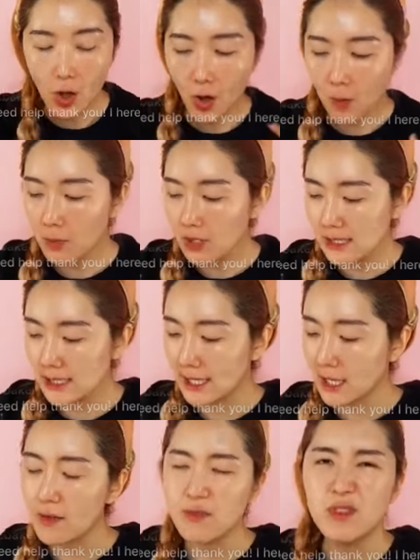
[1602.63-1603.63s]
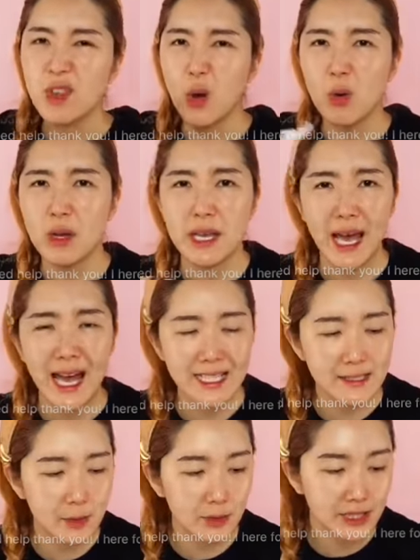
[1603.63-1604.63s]
almost like no, it
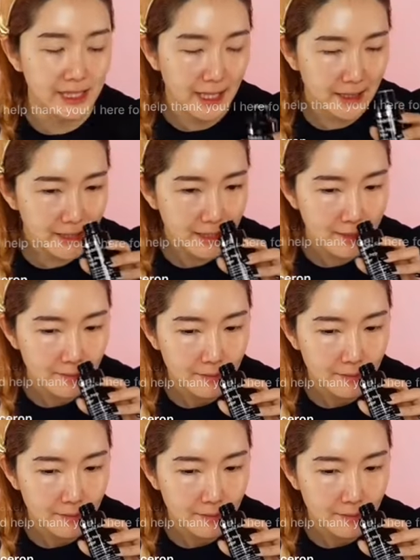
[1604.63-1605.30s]
has no scent,